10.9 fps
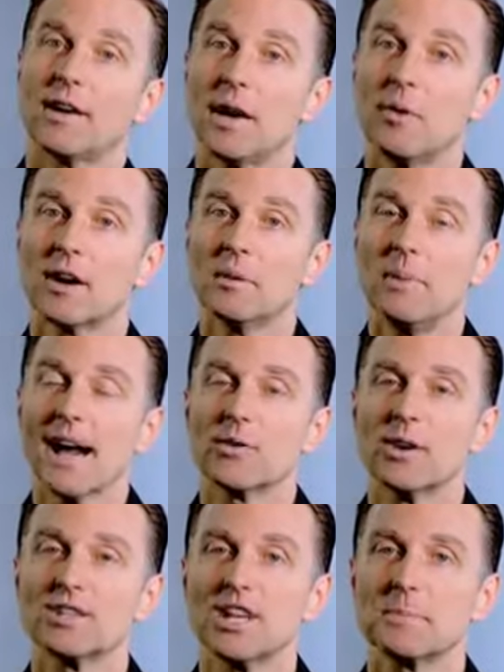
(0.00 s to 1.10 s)
Okay, welcome back.
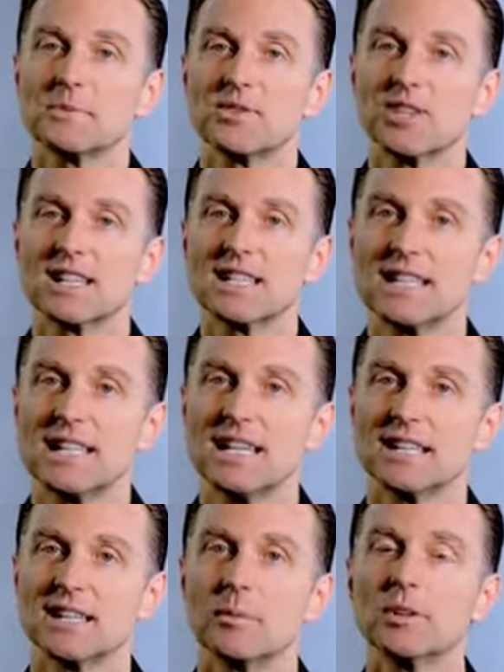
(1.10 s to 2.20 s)
We're at chapter
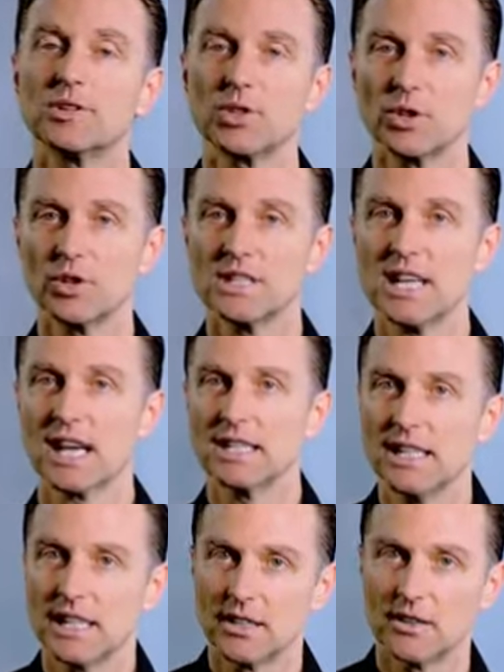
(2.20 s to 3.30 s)
16. I'm going to show you a
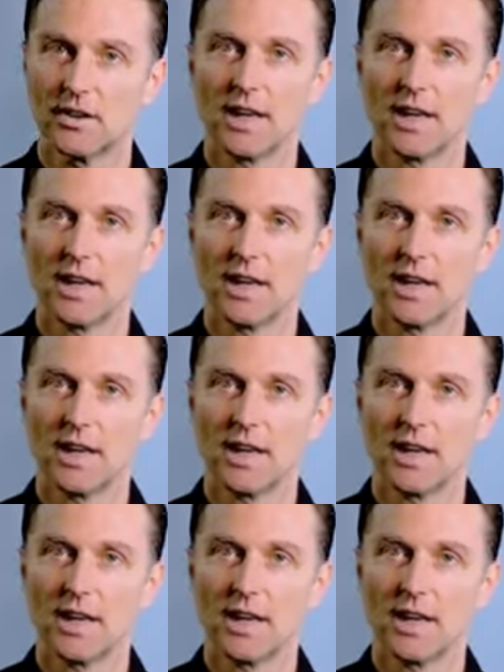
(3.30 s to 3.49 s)
technique.